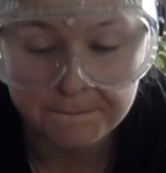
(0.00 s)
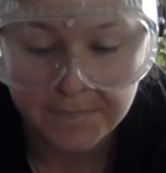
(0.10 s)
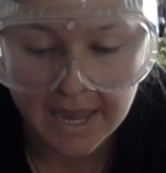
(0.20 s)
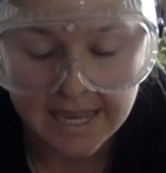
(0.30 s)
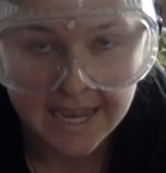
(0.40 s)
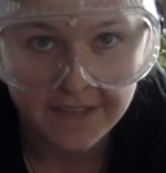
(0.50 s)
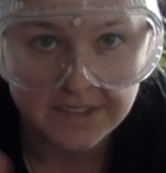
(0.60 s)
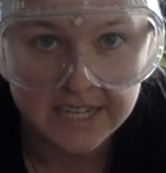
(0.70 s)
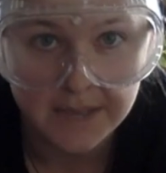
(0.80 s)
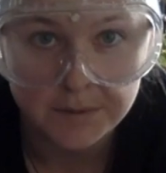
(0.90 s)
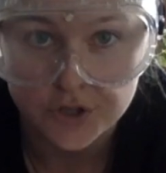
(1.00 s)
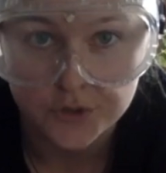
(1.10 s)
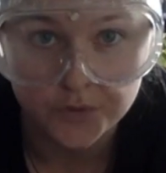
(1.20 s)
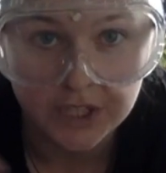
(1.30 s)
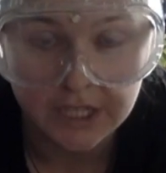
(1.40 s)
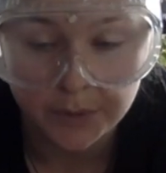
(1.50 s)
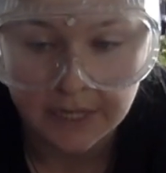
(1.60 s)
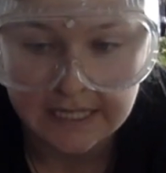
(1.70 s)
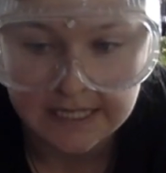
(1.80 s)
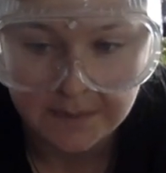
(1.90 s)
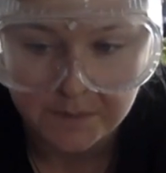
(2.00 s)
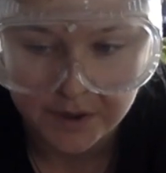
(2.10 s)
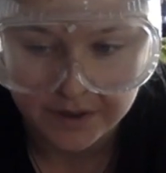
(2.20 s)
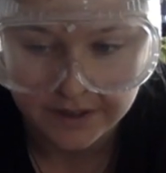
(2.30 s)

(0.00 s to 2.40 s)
bang it on the table just really quick and simple.